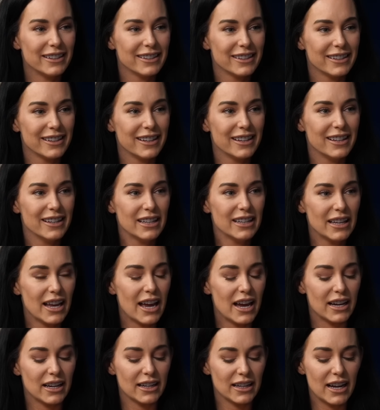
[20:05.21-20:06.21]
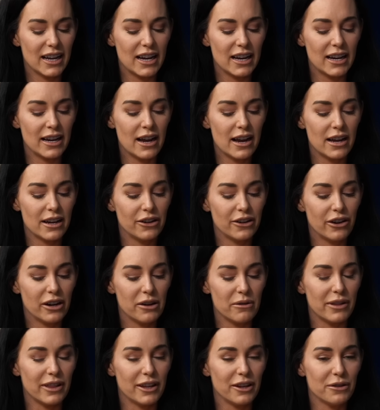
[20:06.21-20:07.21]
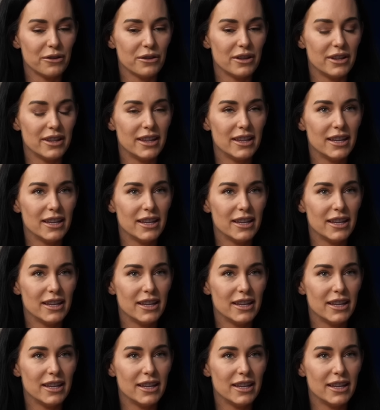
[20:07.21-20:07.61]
Yeah. Yeah. I, I agree with you.